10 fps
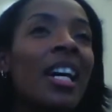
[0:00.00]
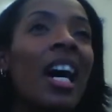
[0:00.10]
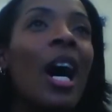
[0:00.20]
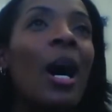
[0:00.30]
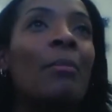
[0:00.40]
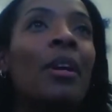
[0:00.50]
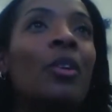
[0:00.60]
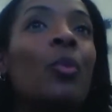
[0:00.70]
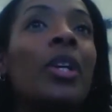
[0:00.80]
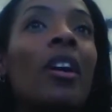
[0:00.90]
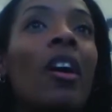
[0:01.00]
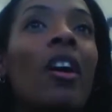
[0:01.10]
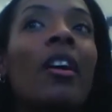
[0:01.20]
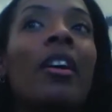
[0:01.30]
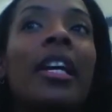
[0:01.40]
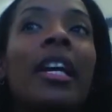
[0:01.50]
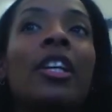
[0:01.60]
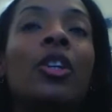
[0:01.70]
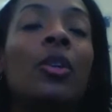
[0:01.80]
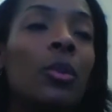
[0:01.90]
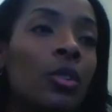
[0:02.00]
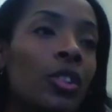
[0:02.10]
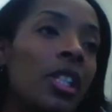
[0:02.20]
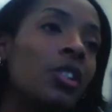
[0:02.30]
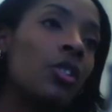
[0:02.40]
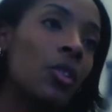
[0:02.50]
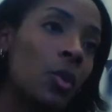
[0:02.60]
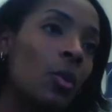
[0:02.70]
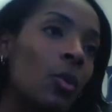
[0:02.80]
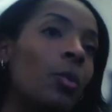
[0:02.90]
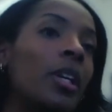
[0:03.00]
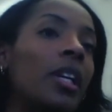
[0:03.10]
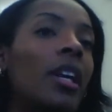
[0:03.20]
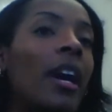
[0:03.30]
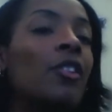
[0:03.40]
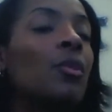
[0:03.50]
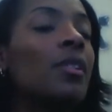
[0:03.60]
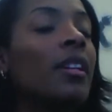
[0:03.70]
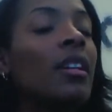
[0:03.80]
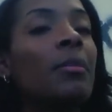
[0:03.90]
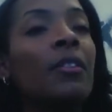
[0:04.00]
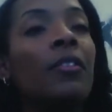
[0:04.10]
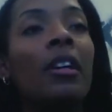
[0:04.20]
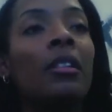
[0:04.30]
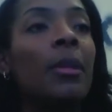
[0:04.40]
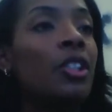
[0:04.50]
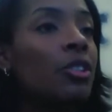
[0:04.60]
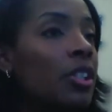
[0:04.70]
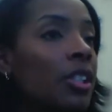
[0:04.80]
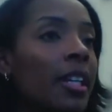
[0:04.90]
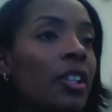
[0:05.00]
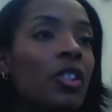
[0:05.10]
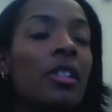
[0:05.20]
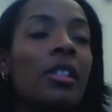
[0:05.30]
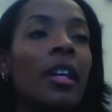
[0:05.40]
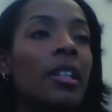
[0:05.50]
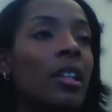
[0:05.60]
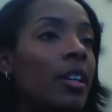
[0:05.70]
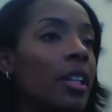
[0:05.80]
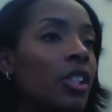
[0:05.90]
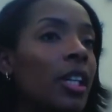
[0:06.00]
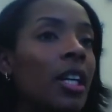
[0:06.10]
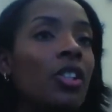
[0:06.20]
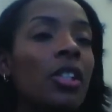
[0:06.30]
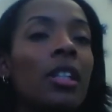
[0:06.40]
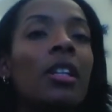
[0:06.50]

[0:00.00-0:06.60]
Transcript: But we are a huge teacher school. We have students that come in for elementary education, secondary education.